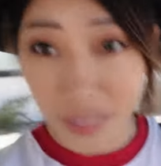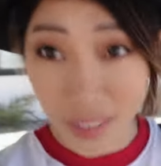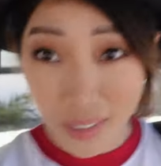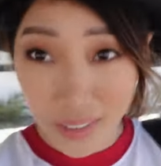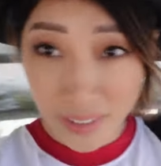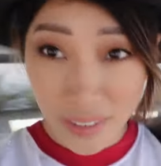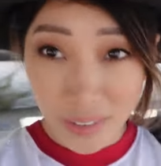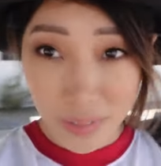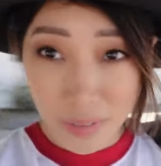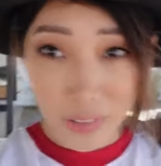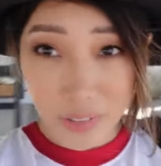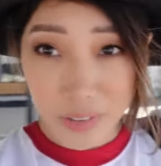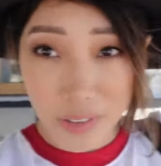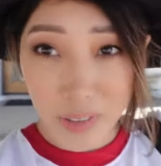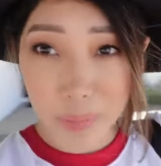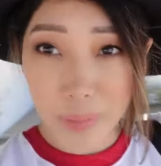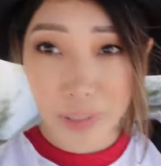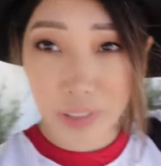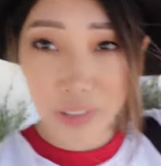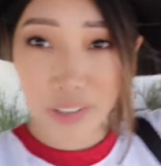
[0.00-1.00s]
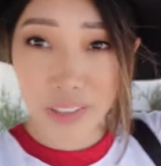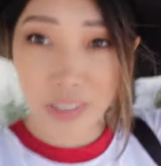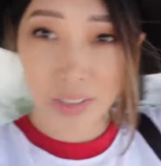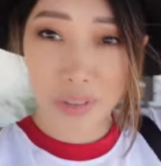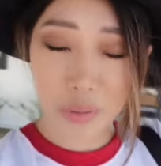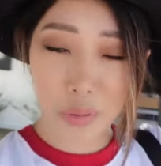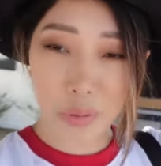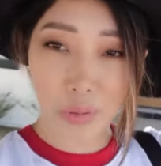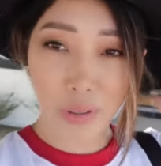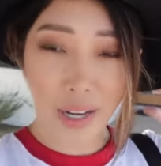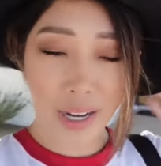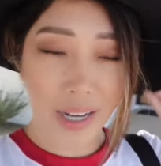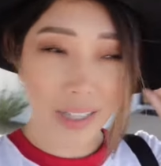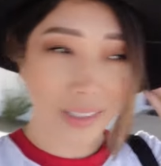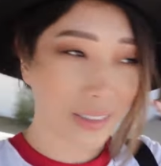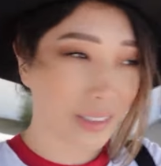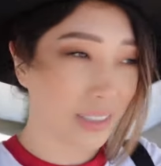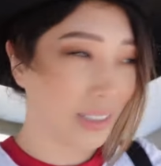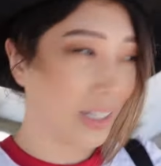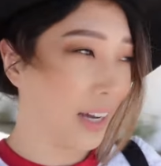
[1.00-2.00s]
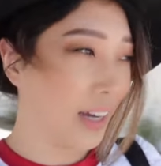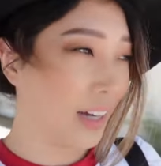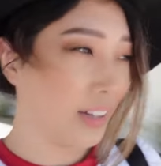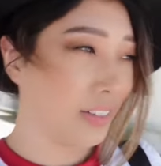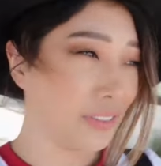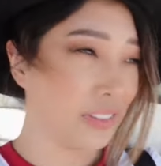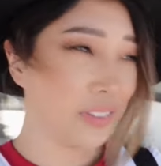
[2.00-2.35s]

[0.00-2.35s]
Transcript: luckily there's a bunch of these cool hats they have,